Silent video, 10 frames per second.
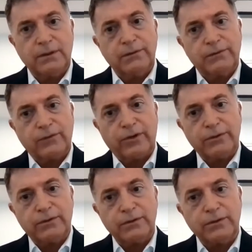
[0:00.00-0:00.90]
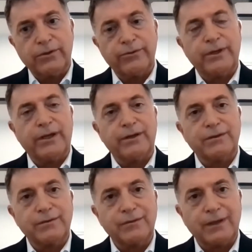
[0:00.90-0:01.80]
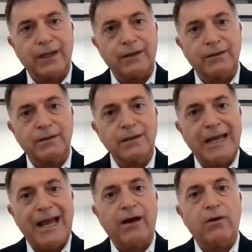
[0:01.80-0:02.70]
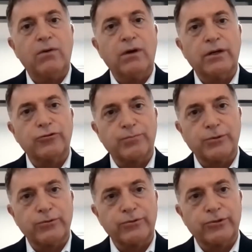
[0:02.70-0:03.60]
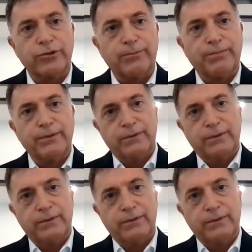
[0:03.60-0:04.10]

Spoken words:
started to learn and understand how entrepreneurship